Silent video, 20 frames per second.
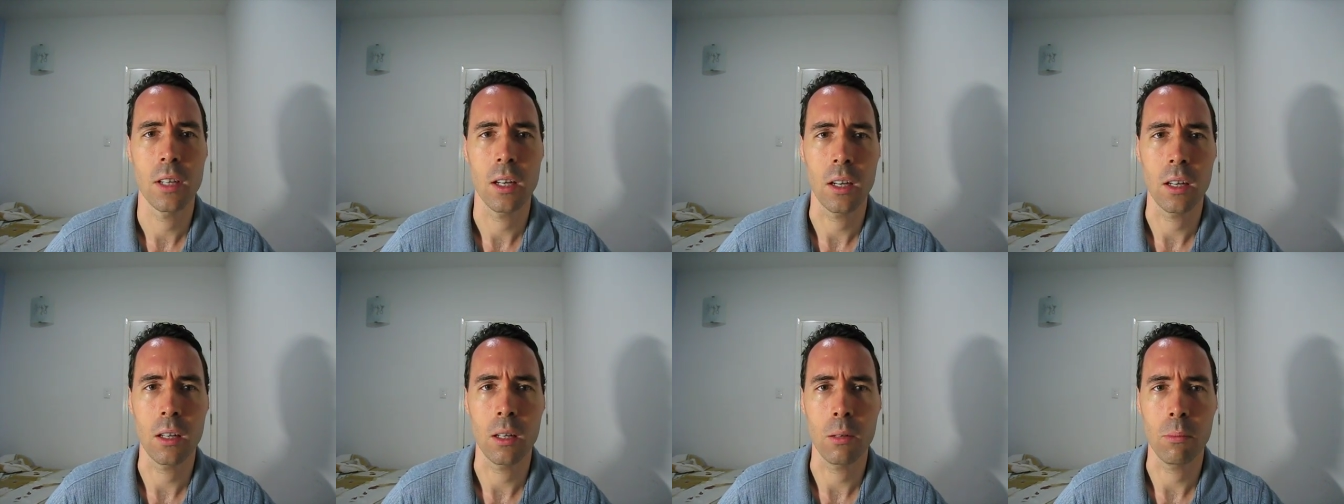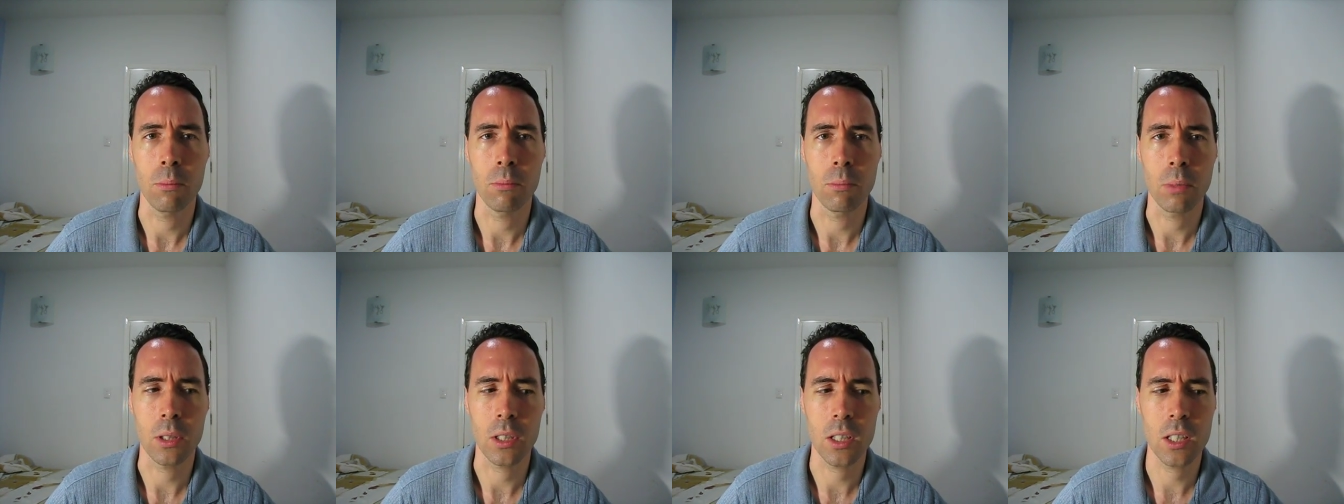
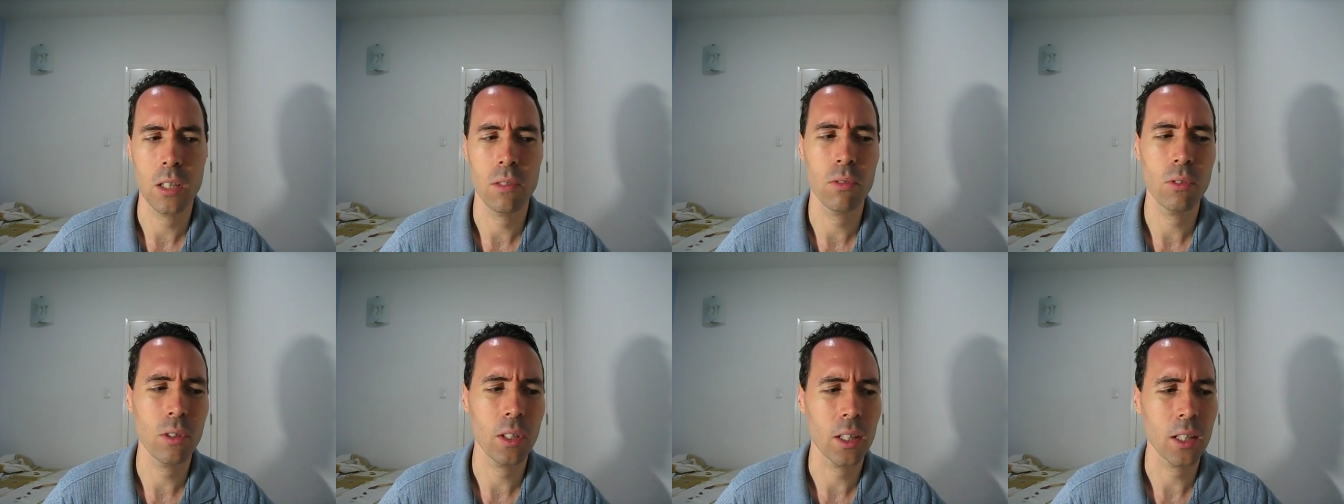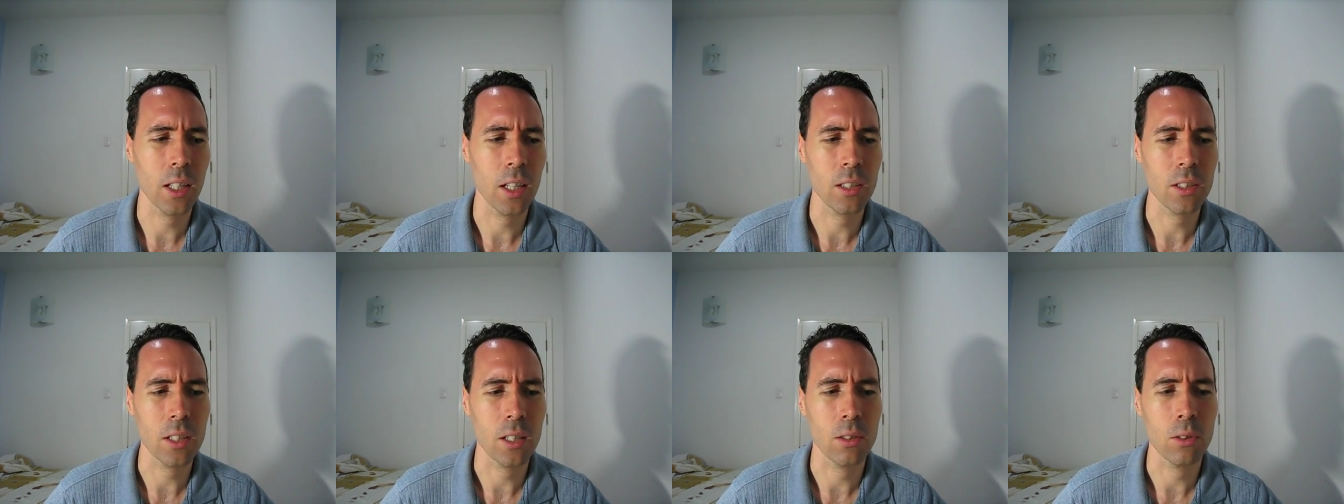But see if you can get
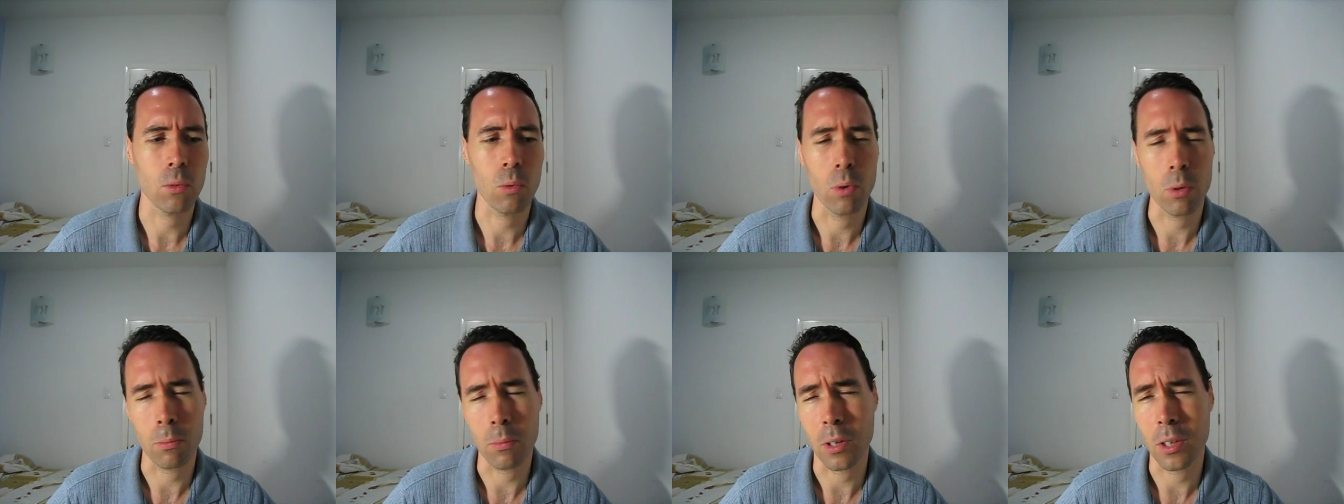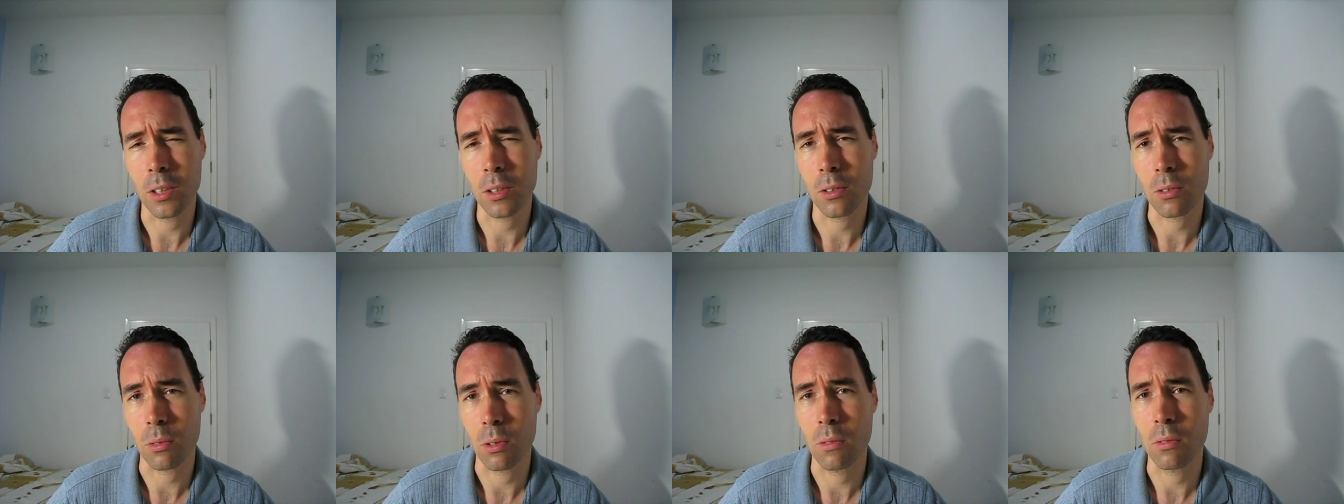that down to 1
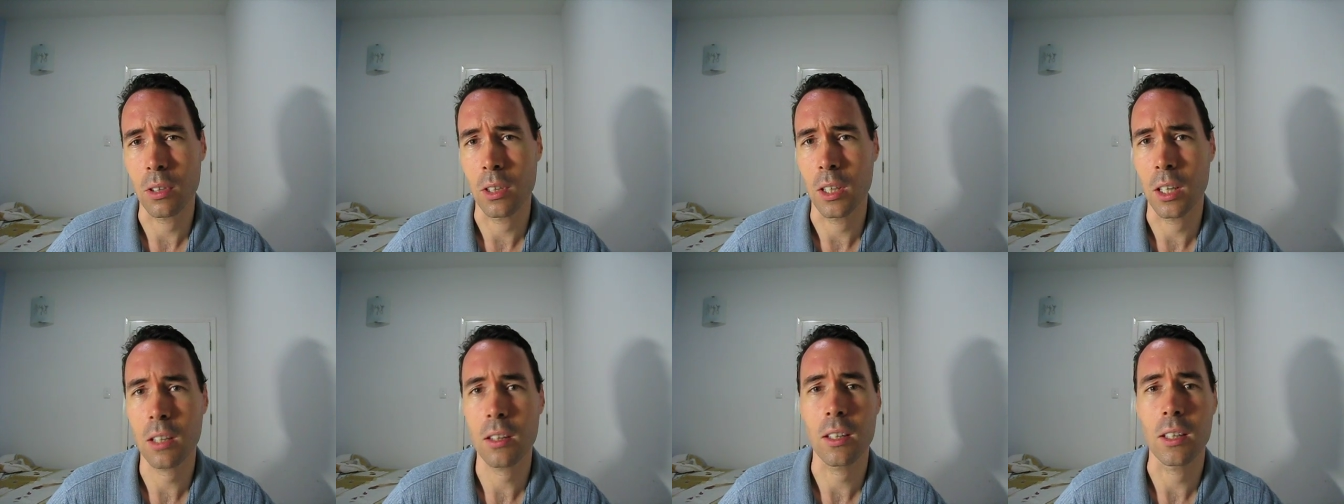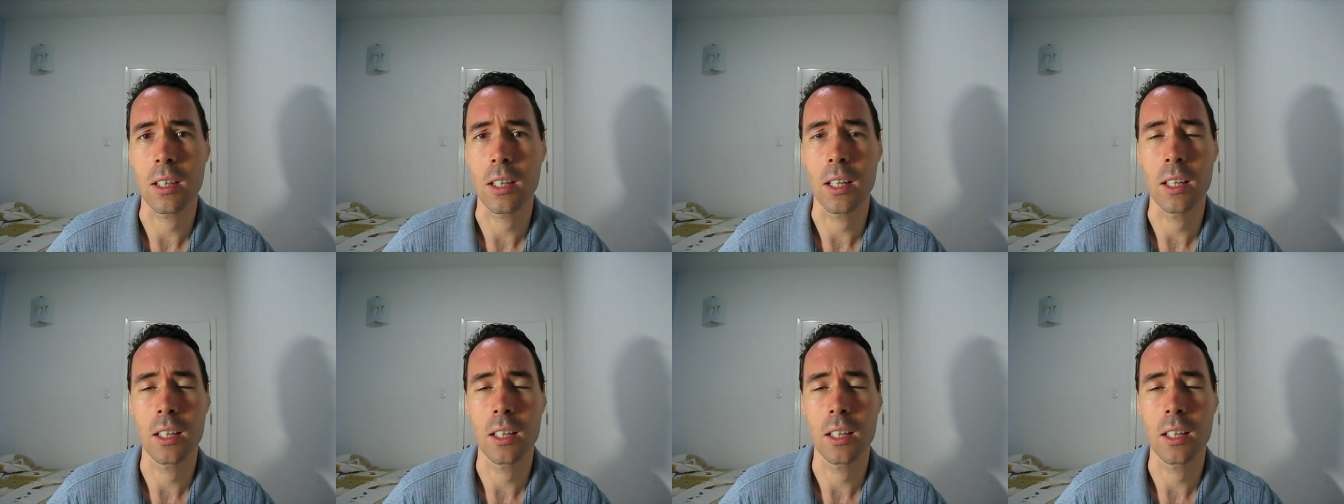month or even nothing,